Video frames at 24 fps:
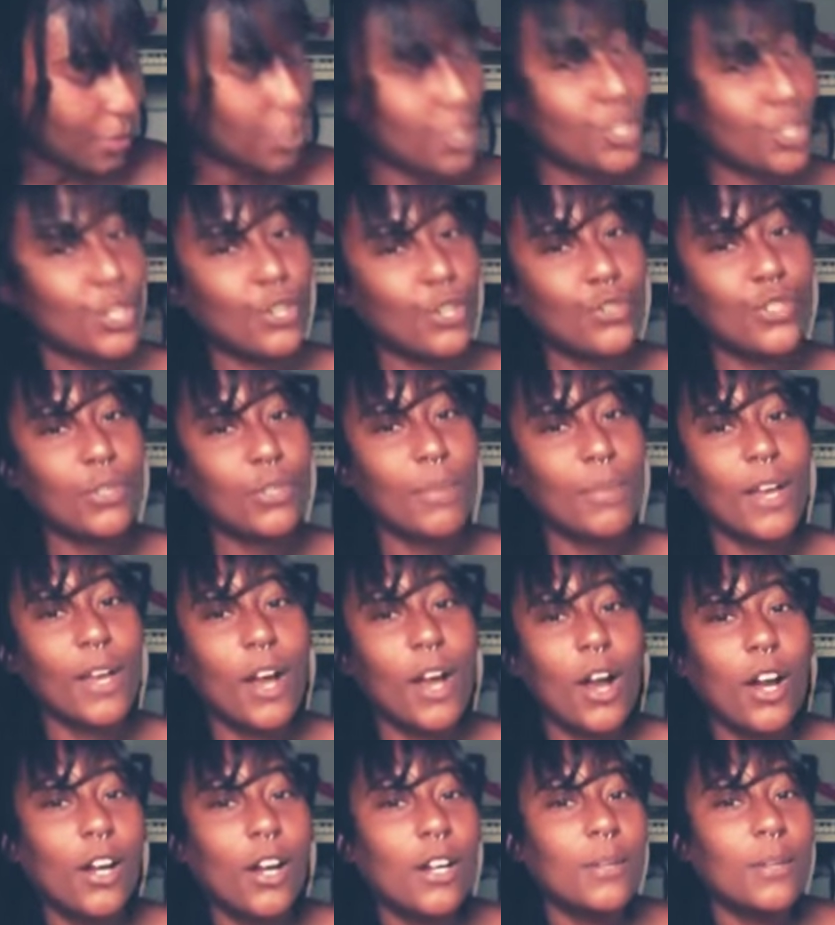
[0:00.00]
to my
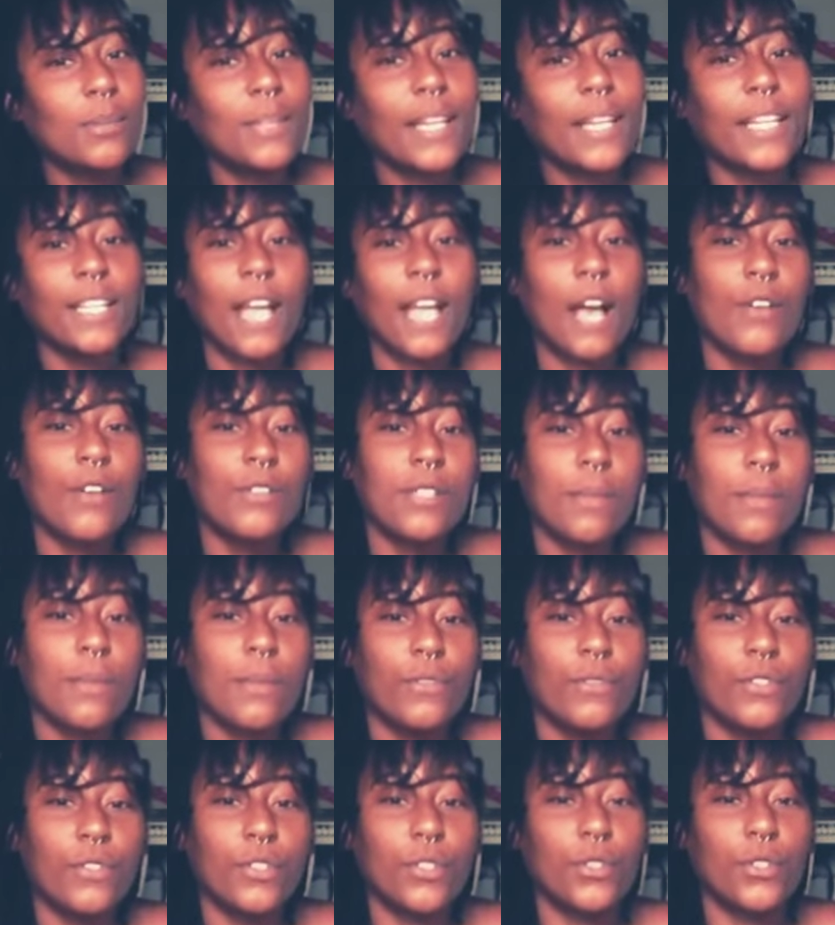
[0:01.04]
arm, like how some
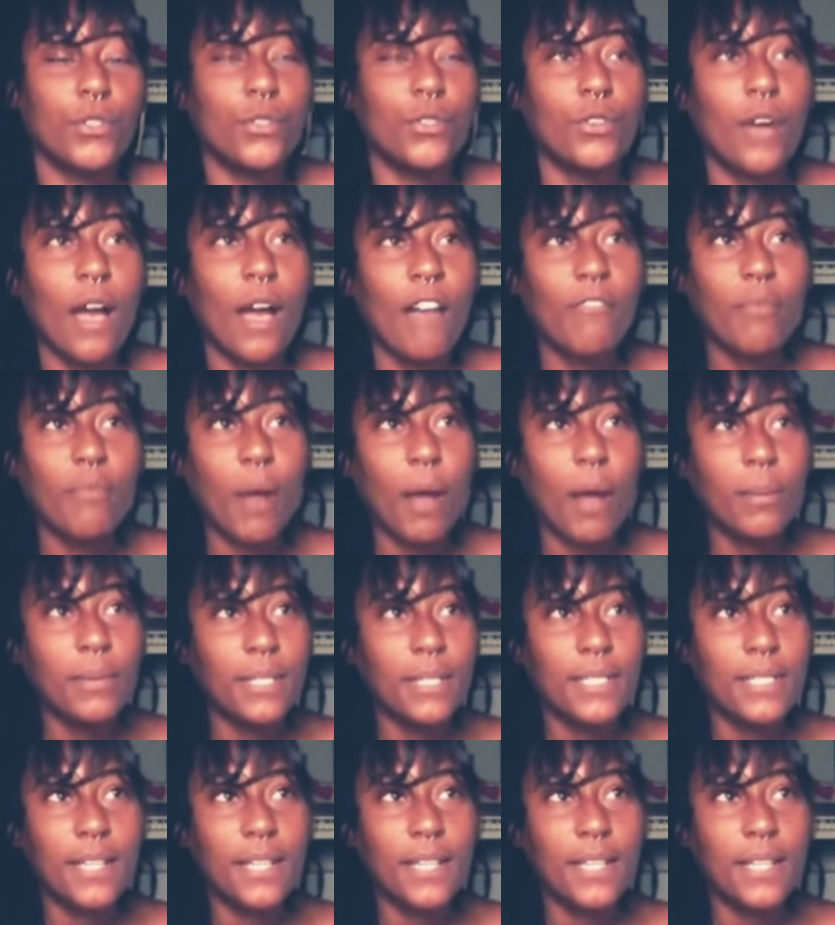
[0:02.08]
of you have probably